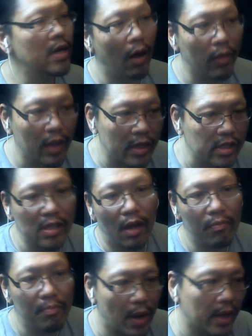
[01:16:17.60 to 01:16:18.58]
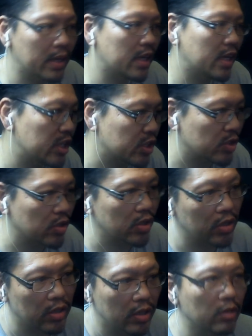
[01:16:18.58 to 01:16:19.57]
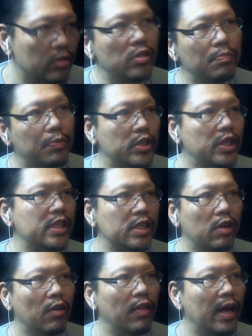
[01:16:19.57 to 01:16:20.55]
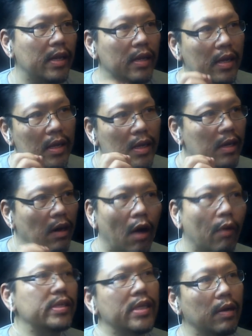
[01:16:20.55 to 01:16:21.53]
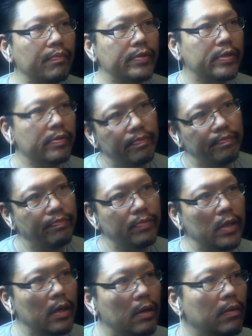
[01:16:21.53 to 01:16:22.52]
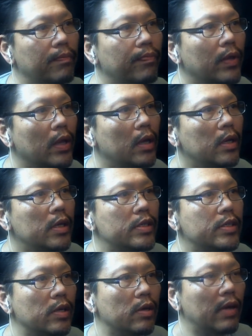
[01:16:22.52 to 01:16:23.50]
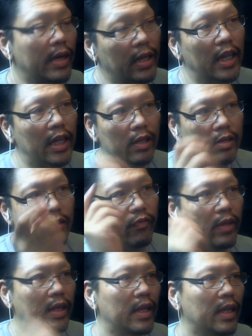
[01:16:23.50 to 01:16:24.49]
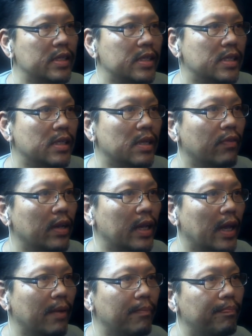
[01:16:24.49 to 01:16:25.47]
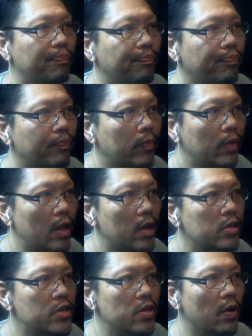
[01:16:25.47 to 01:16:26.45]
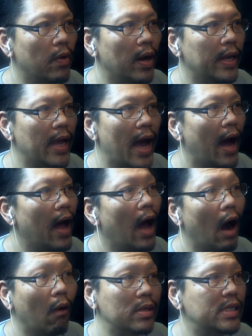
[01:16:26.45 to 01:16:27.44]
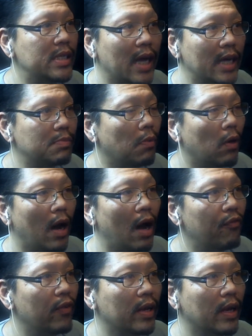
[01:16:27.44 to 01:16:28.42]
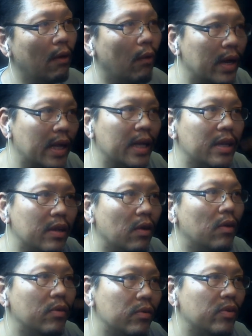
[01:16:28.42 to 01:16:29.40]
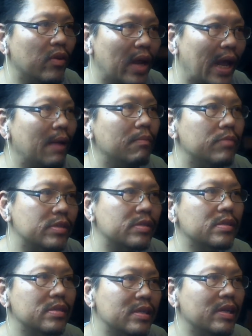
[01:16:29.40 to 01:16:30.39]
all the other stuff, buying a T-shirt, super chats and all that, always helps. So and clicking those affiliate links and stuff like that. So yeah, I want to see you guys more often. I want to get to know your names.